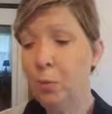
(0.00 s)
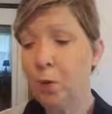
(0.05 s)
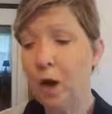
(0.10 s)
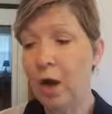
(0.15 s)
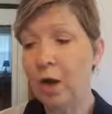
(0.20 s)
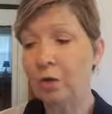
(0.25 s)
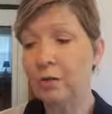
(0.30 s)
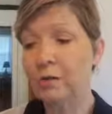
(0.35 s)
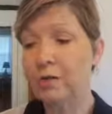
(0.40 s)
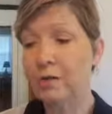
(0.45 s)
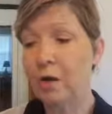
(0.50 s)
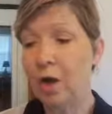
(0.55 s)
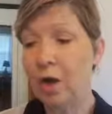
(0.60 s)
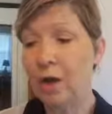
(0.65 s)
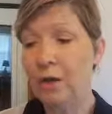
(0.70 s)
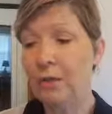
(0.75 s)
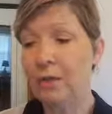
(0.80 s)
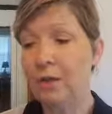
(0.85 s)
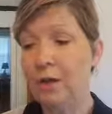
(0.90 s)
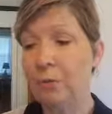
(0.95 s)
walks
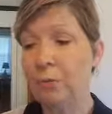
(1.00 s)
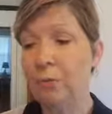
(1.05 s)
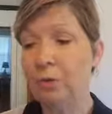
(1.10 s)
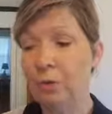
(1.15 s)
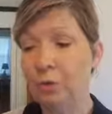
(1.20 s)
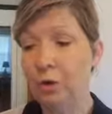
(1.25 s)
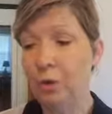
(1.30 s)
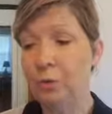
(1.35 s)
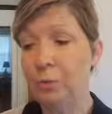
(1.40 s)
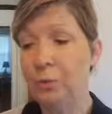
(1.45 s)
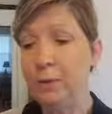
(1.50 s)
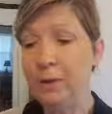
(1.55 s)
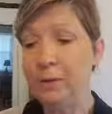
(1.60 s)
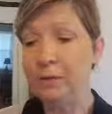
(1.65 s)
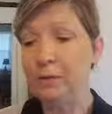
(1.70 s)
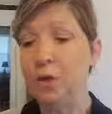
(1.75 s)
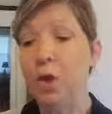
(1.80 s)
on them will know peace.